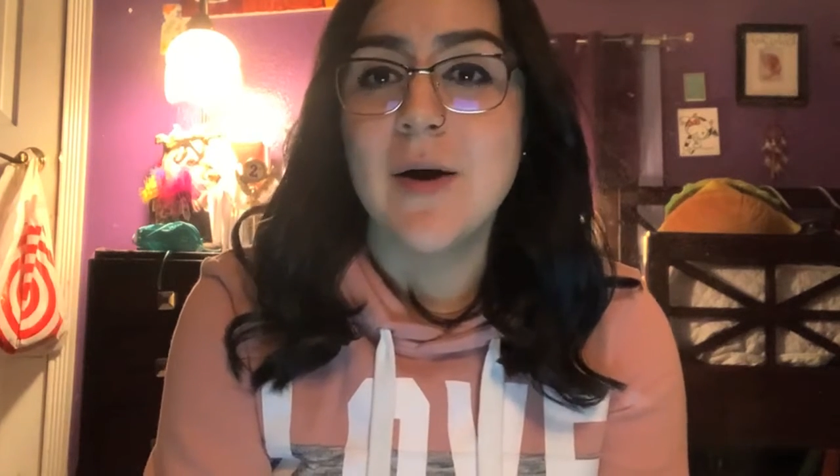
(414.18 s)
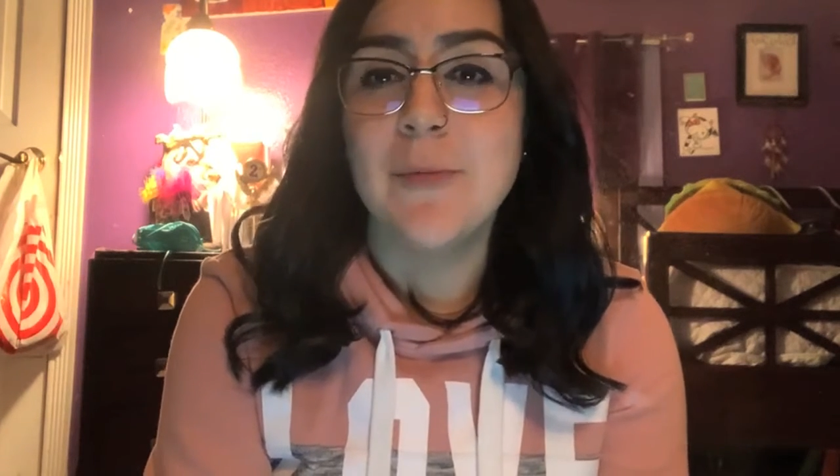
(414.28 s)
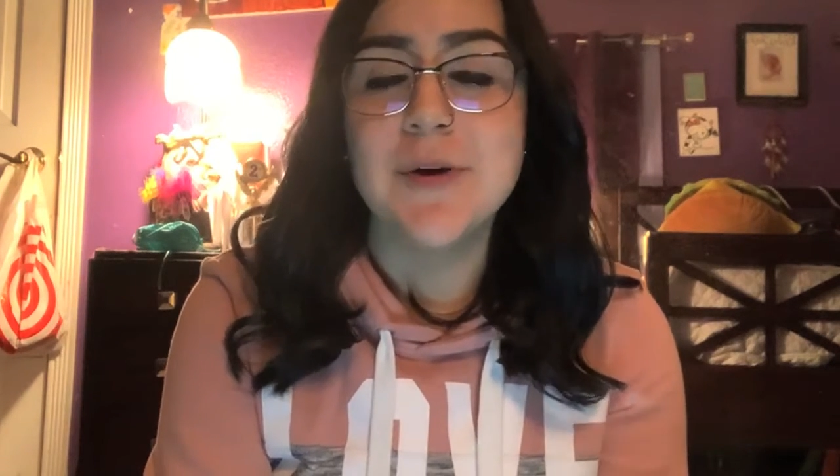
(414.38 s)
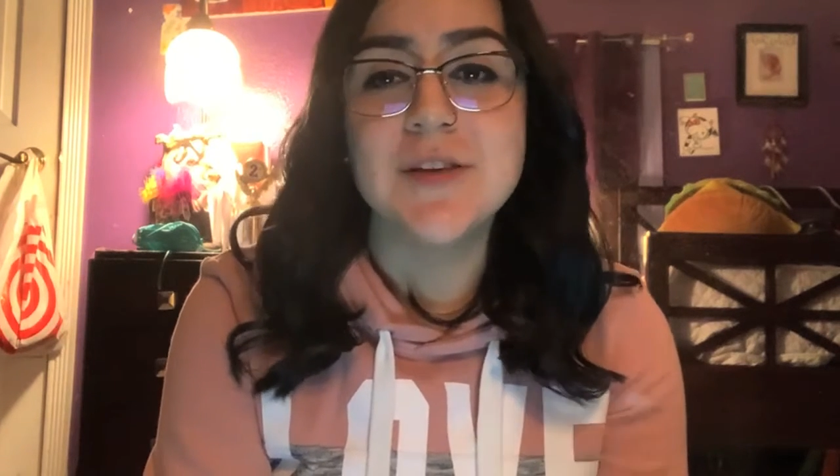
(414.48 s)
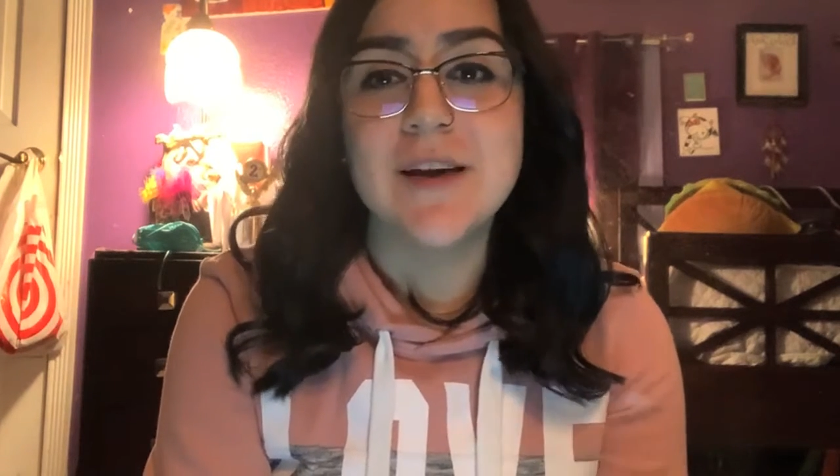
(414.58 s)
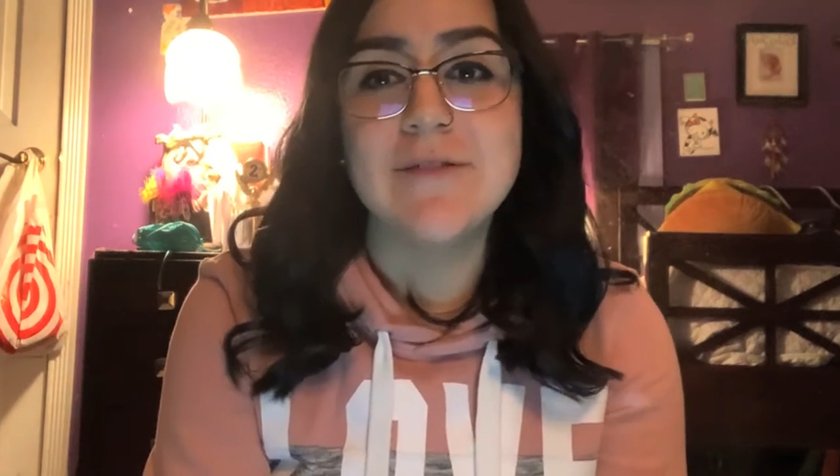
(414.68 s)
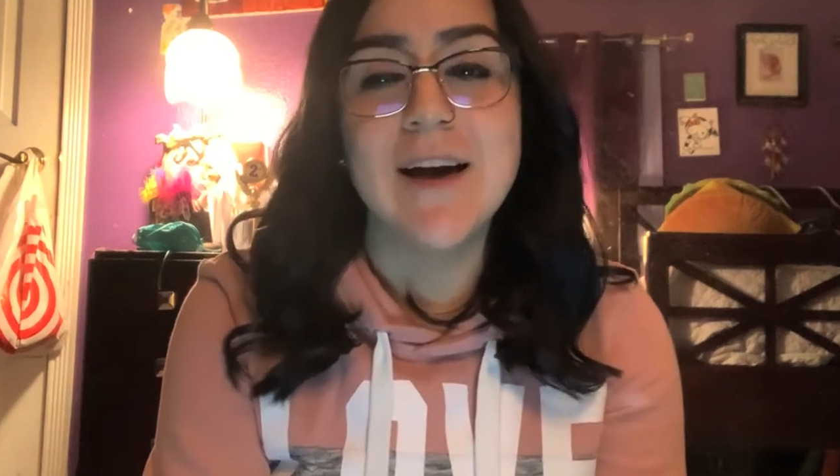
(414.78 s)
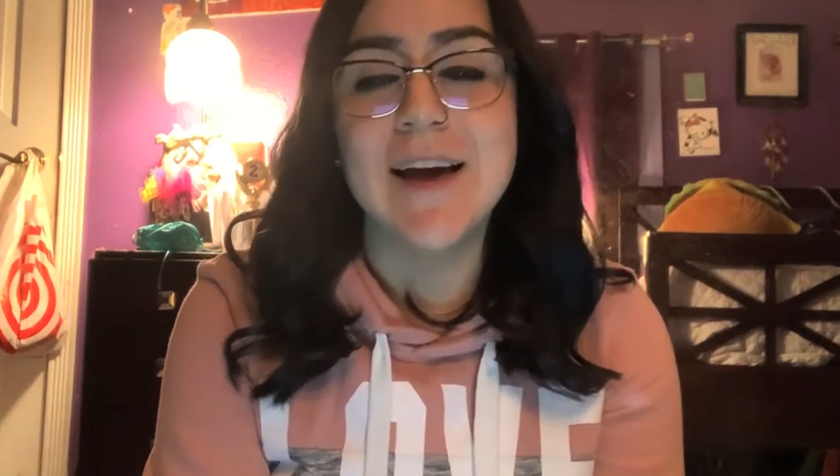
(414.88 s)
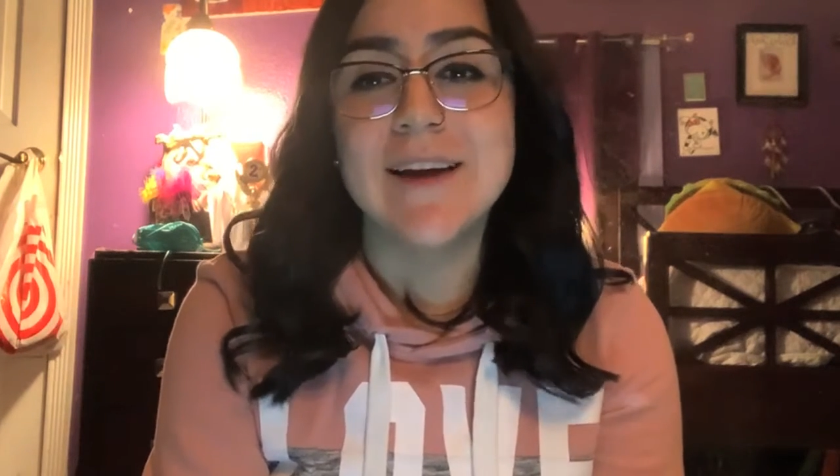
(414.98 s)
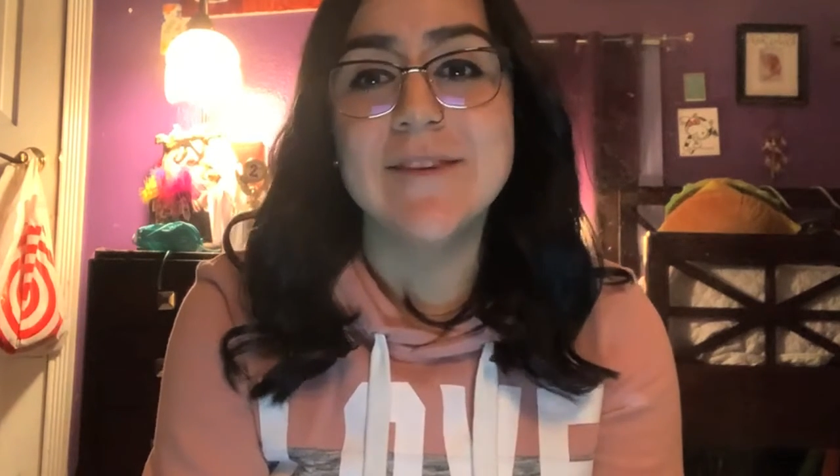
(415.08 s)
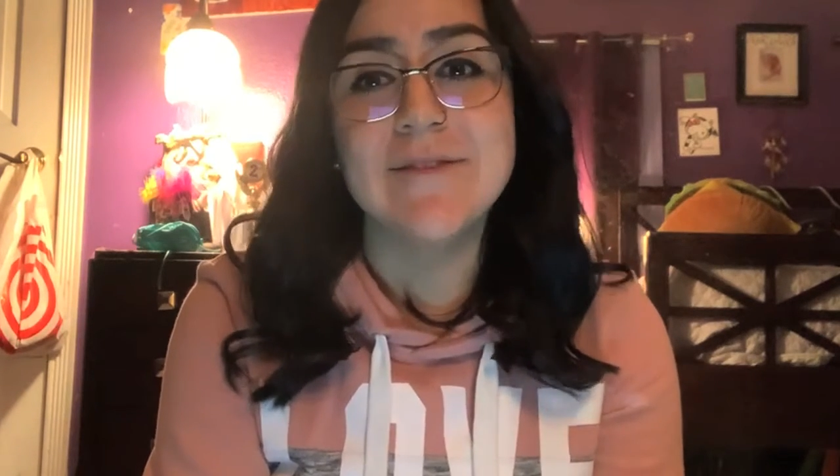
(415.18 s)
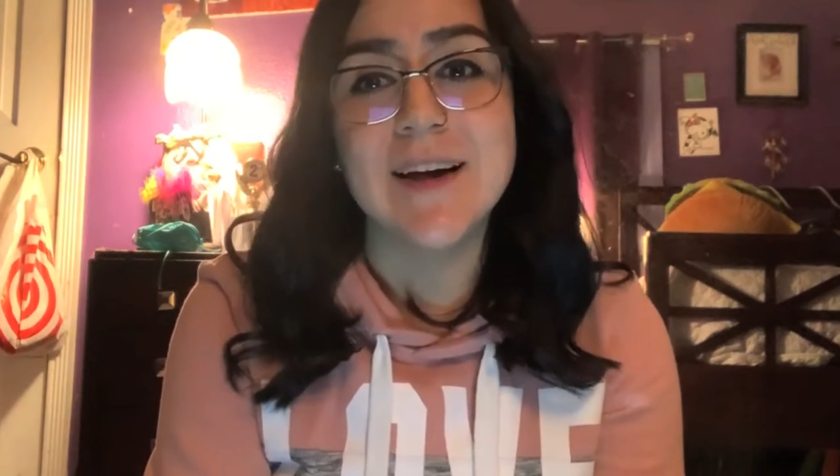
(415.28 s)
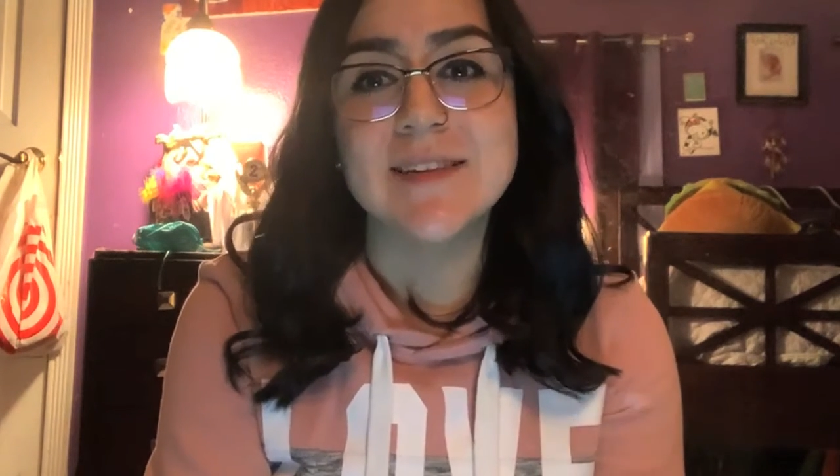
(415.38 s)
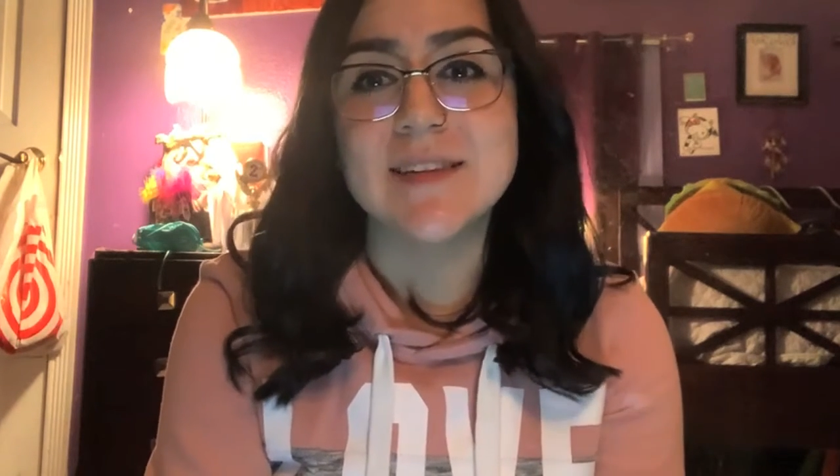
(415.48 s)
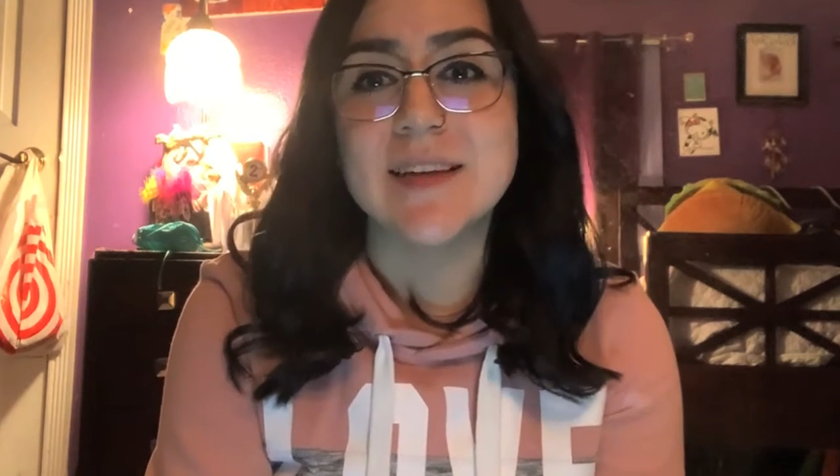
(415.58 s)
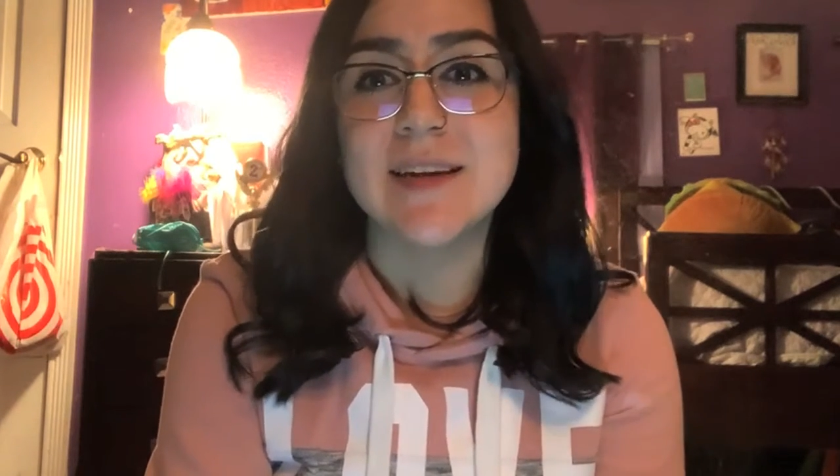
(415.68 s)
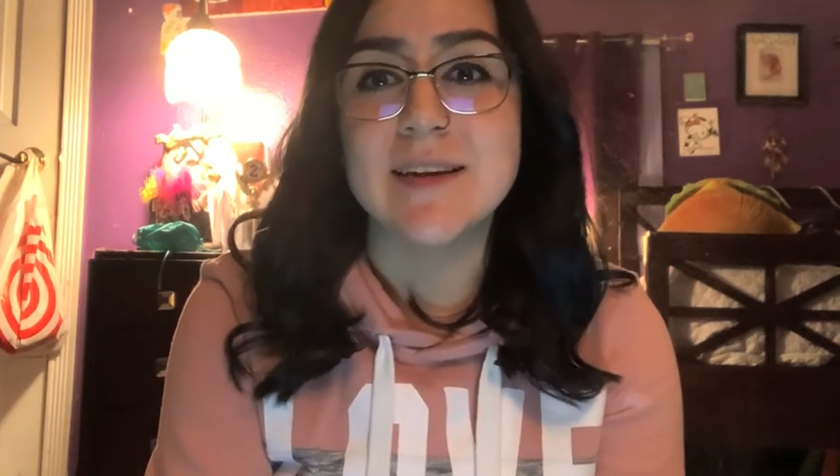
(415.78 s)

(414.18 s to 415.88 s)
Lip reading: which I find fascinating.